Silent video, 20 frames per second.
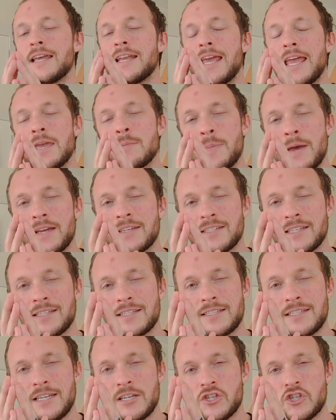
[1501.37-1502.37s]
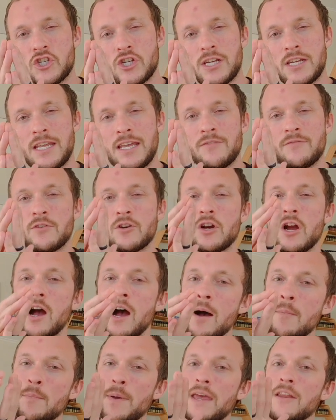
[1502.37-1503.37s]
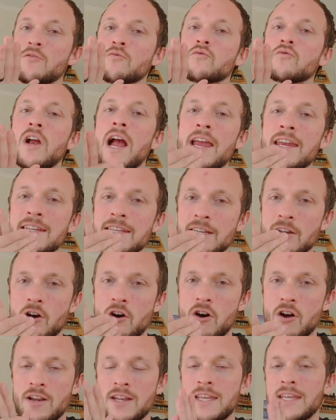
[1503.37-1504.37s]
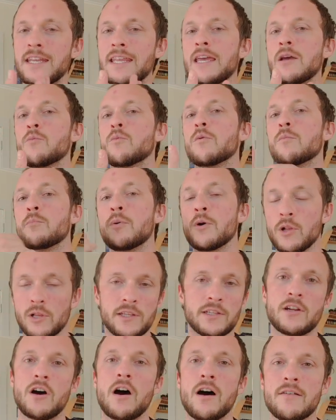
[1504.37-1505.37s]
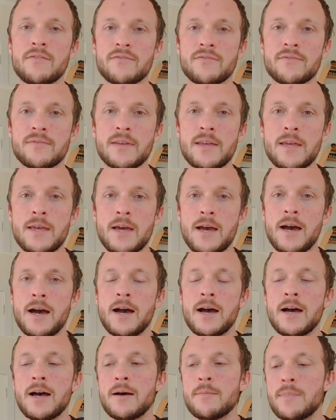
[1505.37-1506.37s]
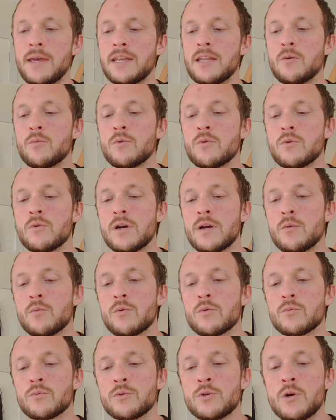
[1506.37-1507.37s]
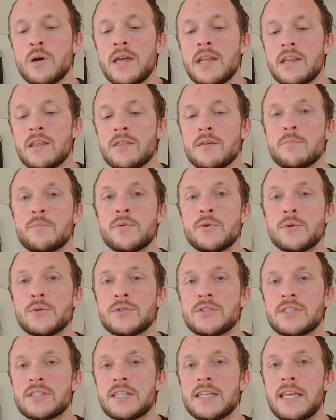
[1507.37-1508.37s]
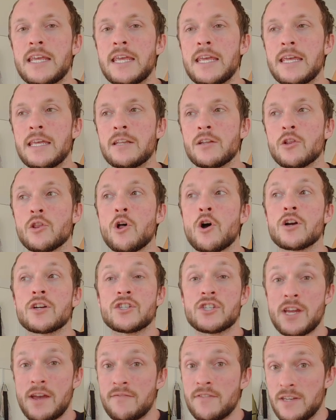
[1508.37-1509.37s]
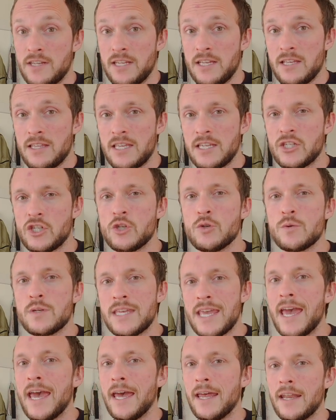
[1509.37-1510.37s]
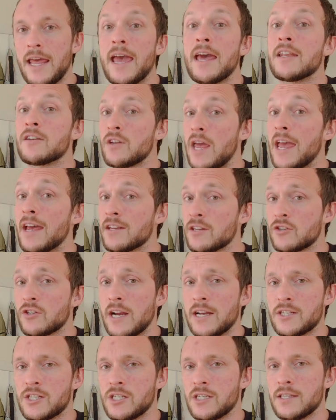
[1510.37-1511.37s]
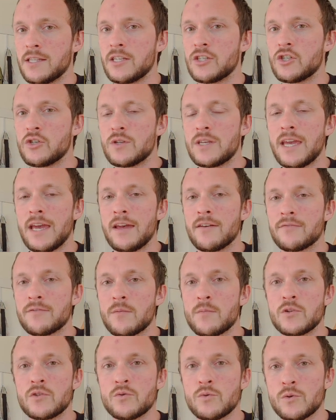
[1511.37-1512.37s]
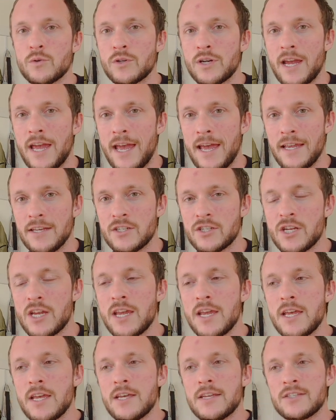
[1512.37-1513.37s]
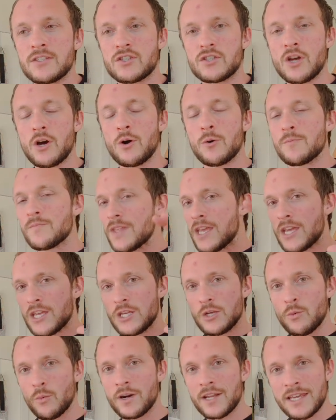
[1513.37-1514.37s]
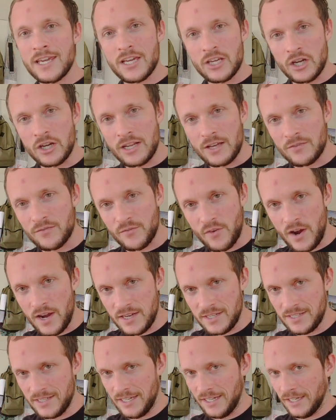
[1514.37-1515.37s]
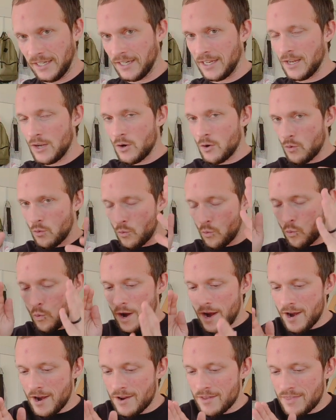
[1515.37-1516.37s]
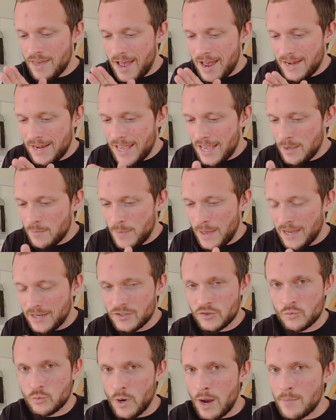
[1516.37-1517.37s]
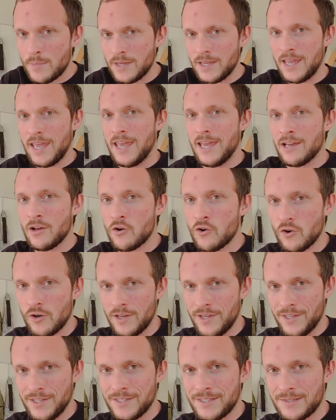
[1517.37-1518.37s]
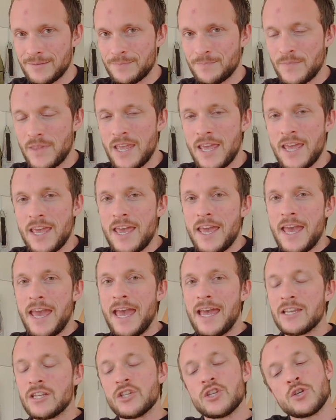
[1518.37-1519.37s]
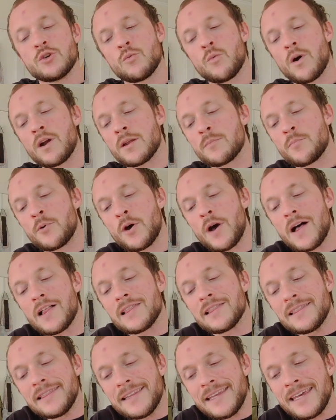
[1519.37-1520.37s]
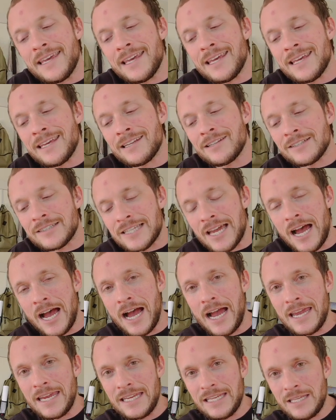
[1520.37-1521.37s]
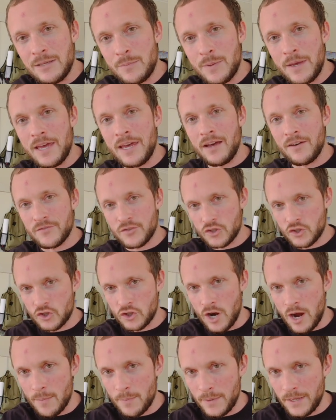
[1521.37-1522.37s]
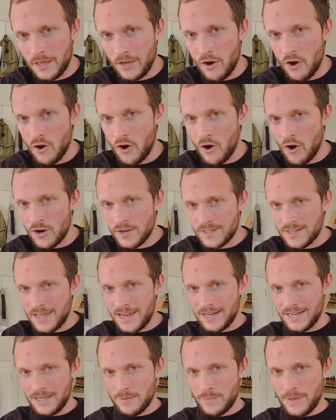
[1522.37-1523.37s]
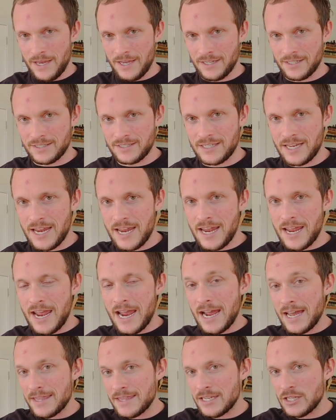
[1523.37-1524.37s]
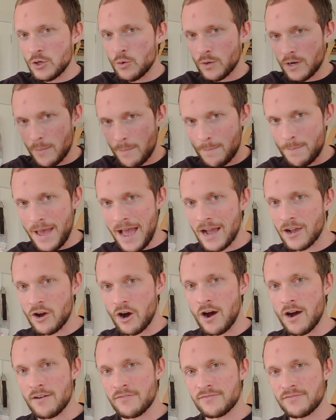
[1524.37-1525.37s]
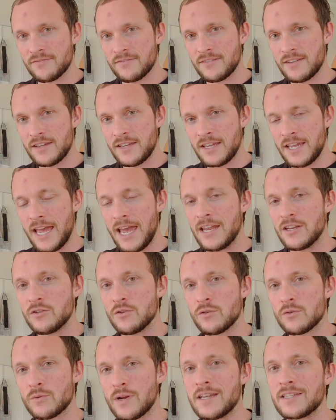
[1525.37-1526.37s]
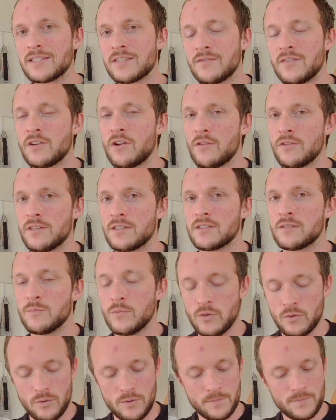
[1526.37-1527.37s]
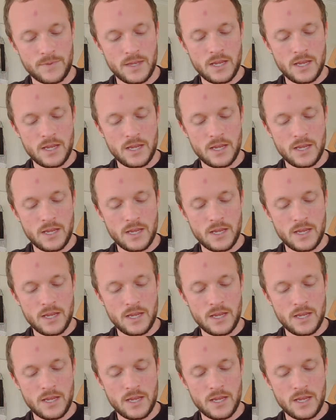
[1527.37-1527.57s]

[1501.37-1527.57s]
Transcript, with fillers: that apex extension, if you're up and riding on it, it will pull it off. Um, and it will it will ruin the boost in longevity that you get and and aggression that you get from a dual grit edge. So you want to get good at finding where that apex rubbing angle is. And you want to put a little tiny bit of stropping onto that apex. And then you want to back off and do the rest of it on the smooth.